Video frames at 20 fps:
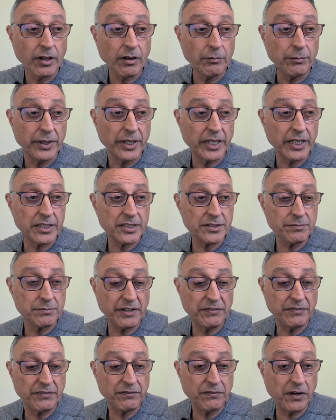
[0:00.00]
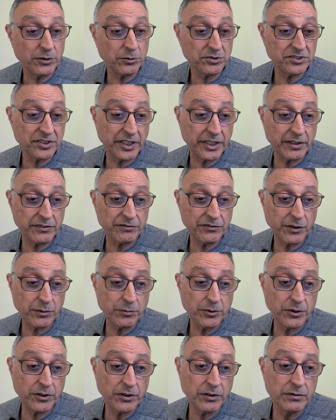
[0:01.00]
because my father was taken from
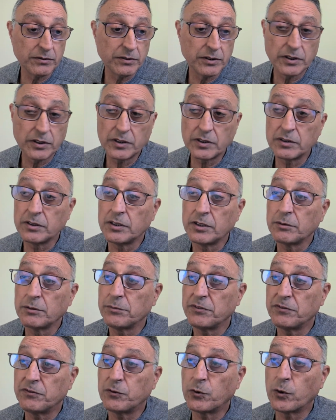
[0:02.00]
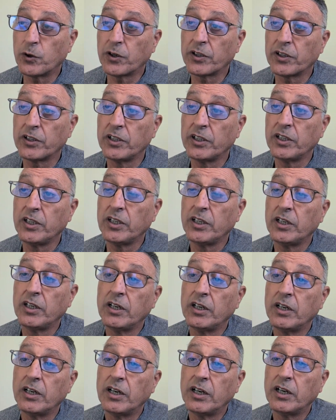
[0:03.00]
her before
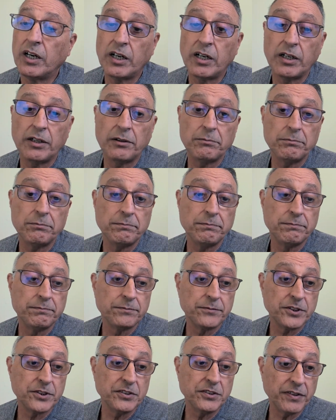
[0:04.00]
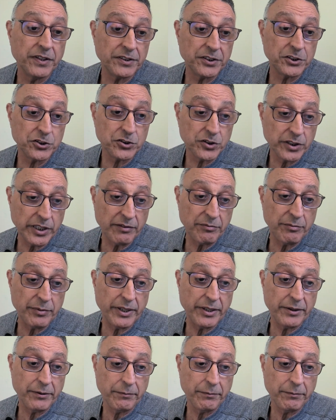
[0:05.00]
um, she felt he should have been.